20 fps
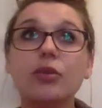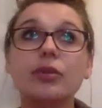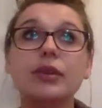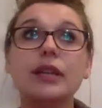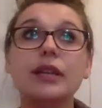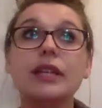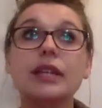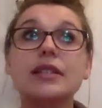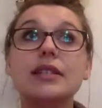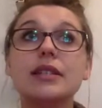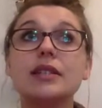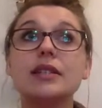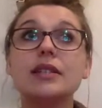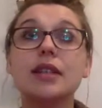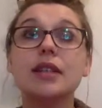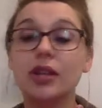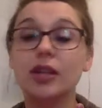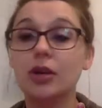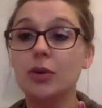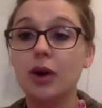listen
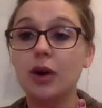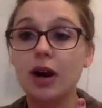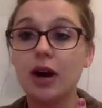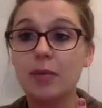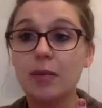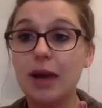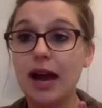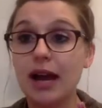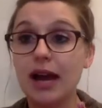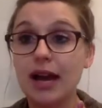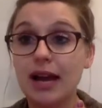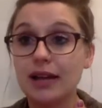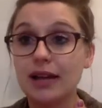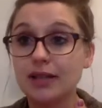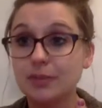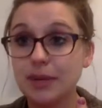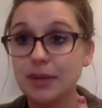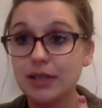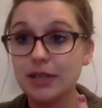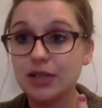to You Are a Badass
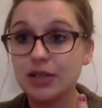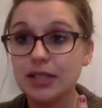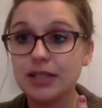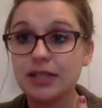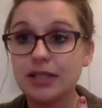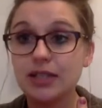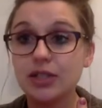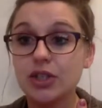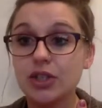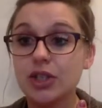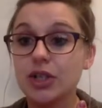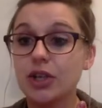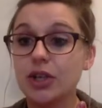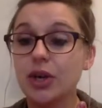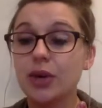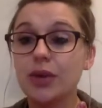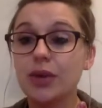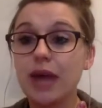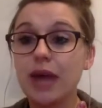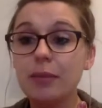by Jen
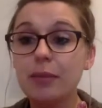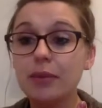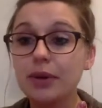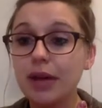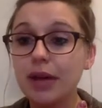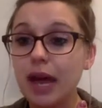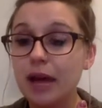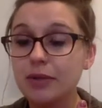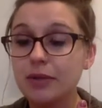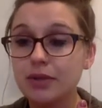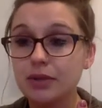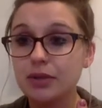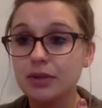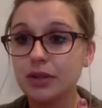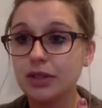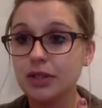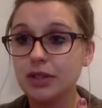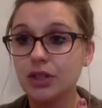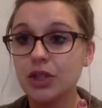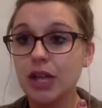Sincero. That book
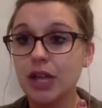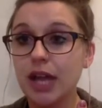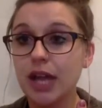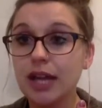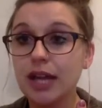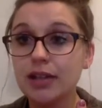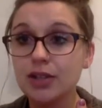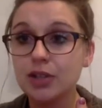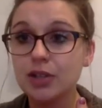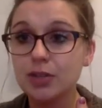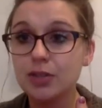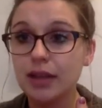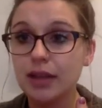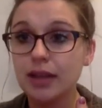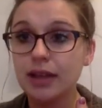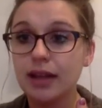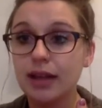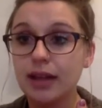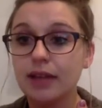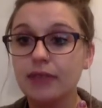absolutely changed my
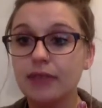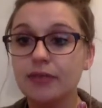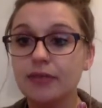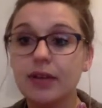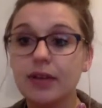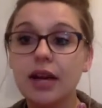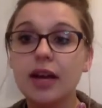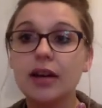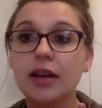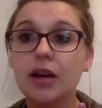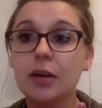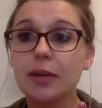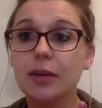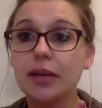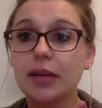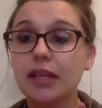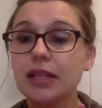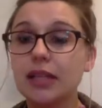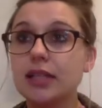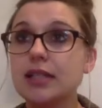life
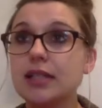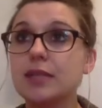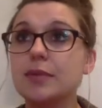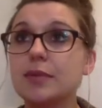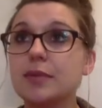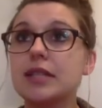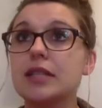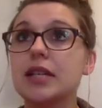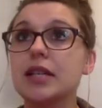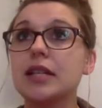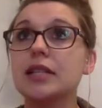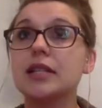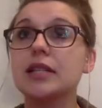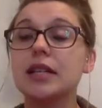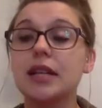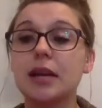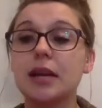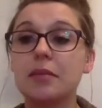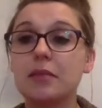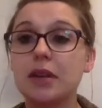coming into this business,
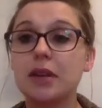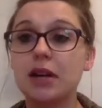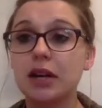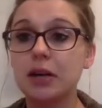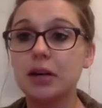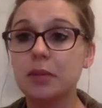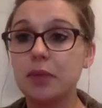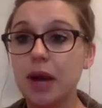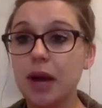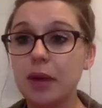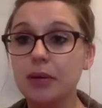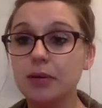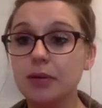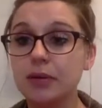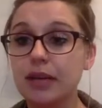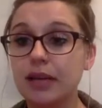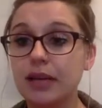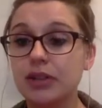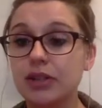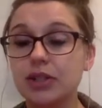and I'm gonna
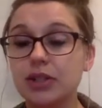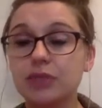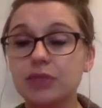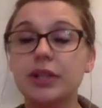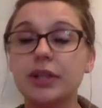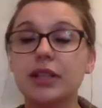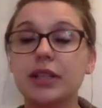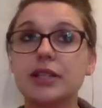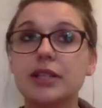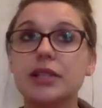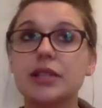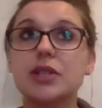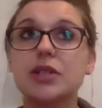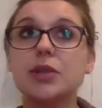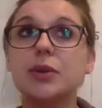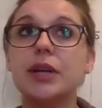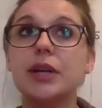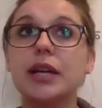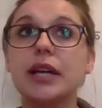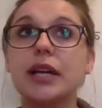I should re-listen
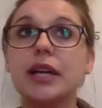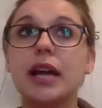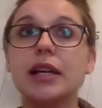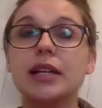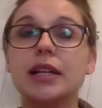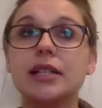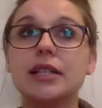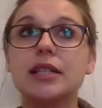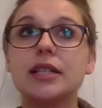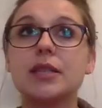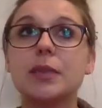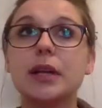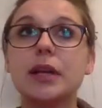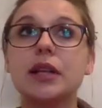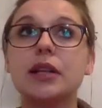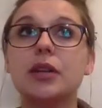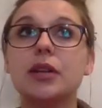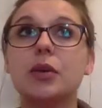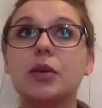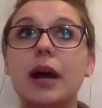to it again because it's been
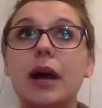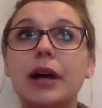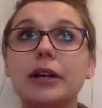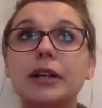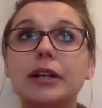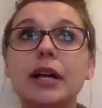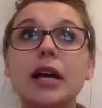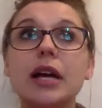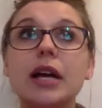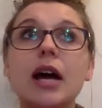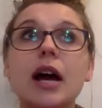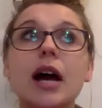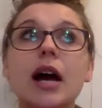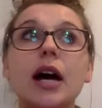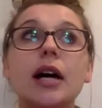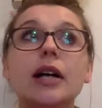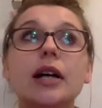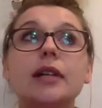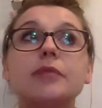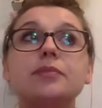a little while.
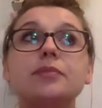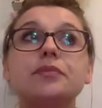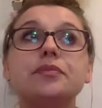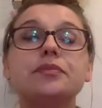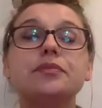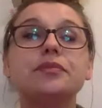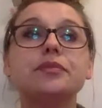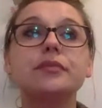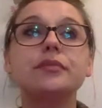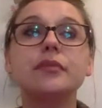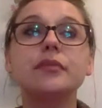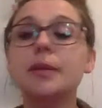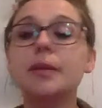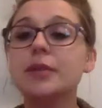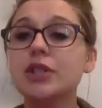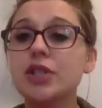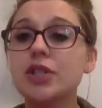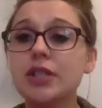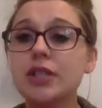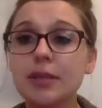
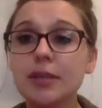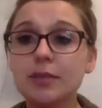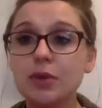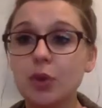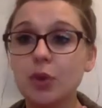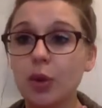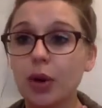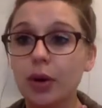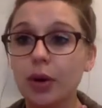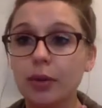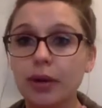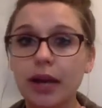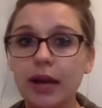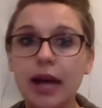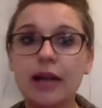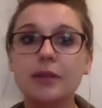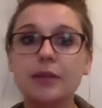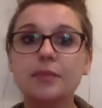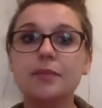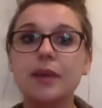But just absorb
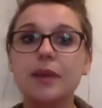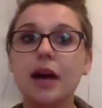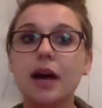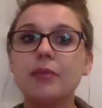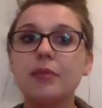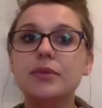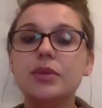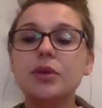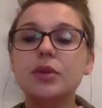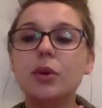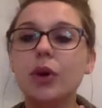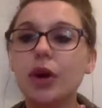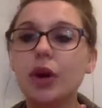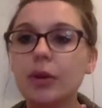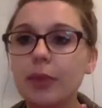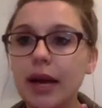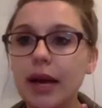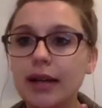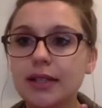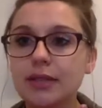
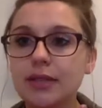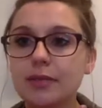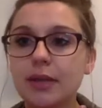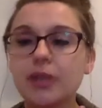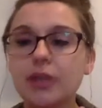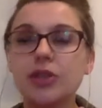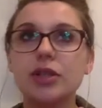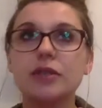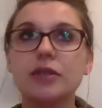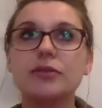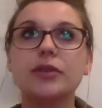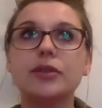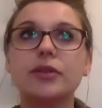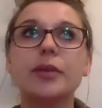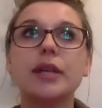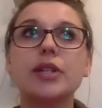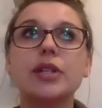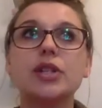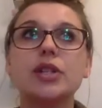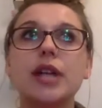as much
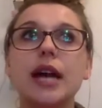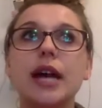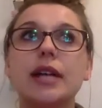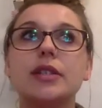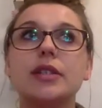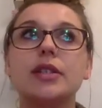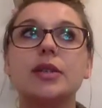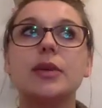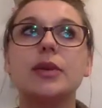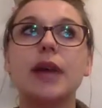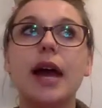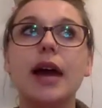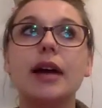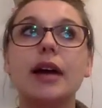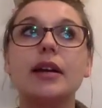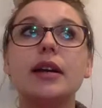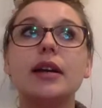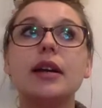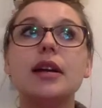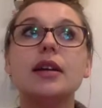information as you
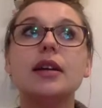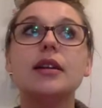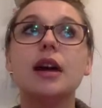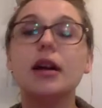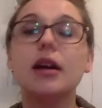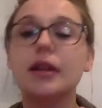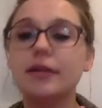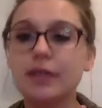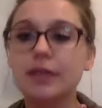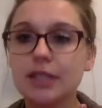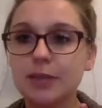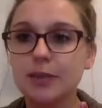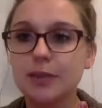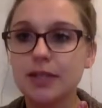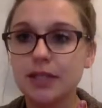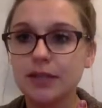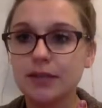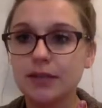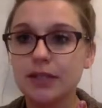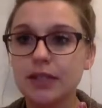can, not even
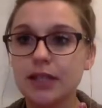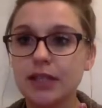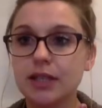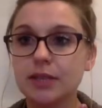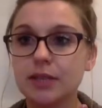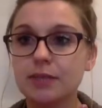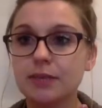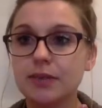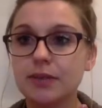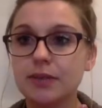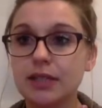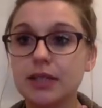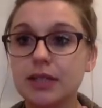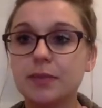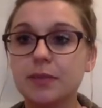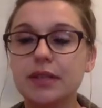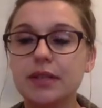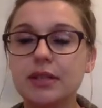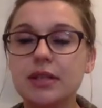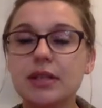specific to this
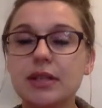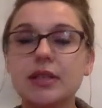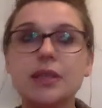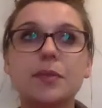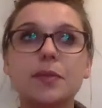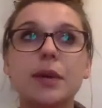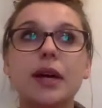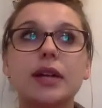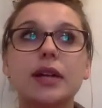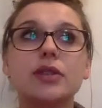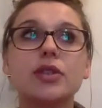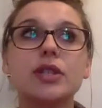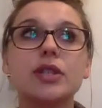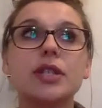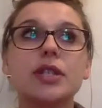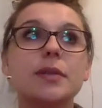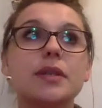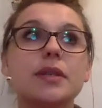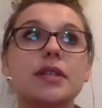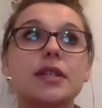business, but
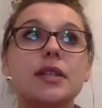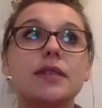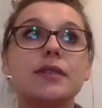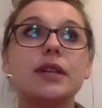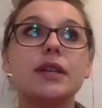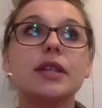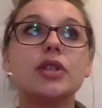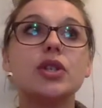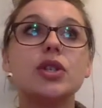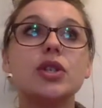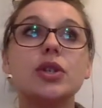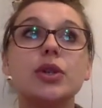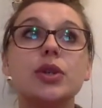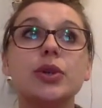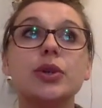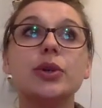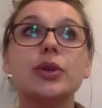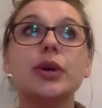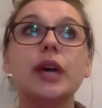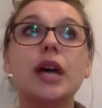just specific
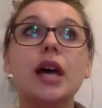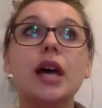to